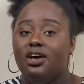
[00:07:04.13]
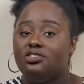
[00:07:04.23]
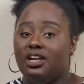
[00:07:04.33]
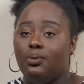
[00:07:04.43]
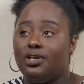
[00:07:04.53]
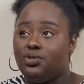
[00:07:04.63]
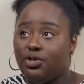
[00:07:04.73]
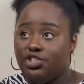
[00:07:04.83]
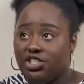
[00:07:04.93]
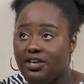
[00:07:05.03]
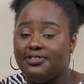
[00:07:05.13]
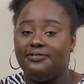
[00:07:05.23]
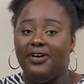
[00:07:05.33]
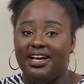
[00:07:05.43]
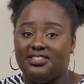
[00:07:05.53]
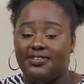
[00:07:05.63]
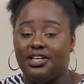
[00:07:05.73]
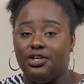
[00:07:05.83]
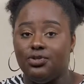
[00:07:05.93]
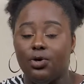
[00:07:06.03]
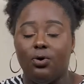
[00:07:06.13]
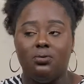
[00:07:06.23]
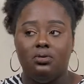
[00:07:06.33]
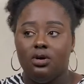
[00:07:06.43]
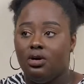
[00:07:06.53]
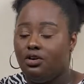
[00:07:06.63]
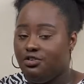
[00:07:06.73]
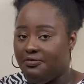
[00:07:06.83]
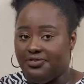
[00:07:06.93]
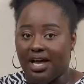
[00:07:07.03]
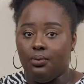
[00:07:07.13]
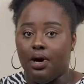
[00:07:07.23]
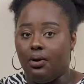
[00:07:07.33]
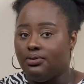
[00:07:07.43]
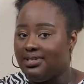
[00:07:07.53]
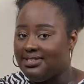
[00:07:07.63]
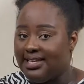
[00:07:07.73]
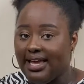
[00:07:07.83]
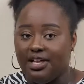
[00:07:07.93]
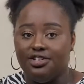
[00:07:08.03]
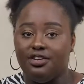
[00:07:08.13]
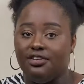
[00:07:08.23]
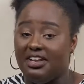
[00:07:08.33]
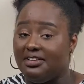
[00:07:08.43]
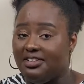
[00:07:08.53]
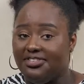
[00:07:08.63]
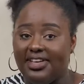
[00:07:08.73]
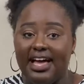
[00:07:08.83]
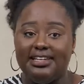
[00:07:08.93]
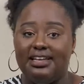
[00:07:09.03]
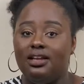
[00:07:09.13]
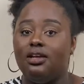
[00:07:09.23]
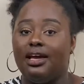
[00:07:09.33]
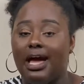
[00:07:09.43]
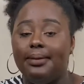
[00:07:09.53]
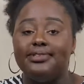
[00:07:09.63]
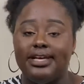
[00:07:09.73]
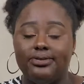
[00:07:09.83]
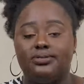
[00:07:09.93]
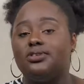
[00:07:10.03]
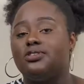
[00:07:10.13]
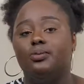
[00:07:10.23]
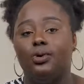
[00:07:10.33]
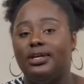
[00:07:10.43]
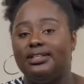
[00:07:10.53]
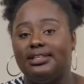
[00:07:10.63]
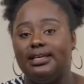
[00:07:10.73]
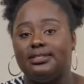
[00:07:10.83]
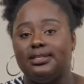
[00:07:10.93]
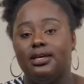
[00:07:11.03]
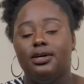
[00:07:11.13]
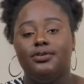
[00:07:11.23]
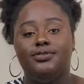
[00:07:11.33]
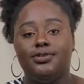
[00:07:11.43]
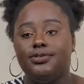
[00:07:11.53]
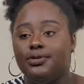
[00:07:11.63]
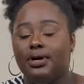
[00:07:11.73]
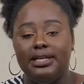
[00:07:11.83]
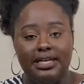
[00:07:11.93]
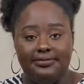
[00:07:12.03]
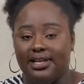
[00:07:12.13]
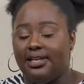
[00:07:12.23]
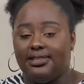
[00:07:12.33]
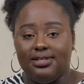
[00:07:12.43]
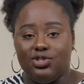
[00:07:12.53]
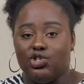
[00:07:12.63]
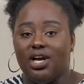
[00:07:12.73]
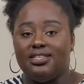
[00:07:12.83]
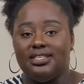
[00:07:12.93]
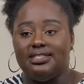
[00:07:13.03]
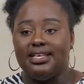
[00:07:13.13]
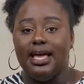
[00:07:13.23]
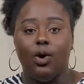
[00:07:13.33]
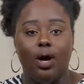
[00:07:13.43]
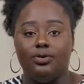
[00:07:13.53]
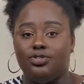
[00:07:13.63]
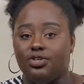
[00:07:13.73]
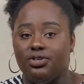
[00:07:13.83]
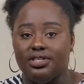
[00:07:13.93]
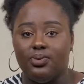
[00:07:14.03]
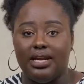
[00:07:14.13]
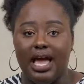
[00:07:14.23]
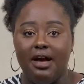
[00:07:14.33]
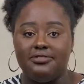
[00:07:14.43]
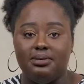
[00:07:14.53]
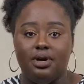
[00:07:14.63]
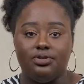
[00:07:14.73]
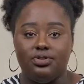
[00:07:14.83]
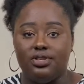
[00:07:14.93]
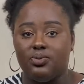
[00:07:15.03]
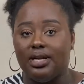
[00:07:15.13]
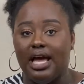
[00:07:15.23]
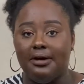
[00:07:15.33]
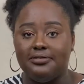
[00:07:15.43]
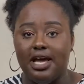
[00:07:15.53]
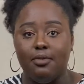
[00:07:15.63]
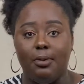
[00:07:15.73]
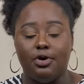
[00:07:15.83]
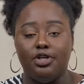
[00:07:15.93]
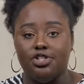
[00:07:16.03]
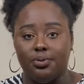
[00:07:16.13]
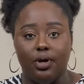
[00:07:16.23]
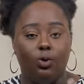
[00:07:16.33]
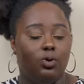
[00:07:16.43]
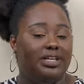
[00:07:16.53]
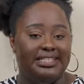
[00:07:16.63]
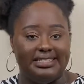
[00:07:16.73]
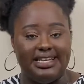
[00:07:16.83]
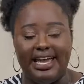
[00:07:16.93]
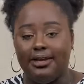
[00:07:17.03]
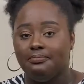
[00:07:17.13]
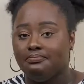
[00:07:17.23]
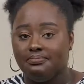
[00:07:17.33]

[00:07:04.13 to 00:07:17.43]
So that once you achieve the first thing, you've done well. The second, the third, and then it comes down to the smaller things. Do not leave anything to chance and say, oh, I'll do this when I have time, I'll do this when I have time, or I'm going to do it all in a day.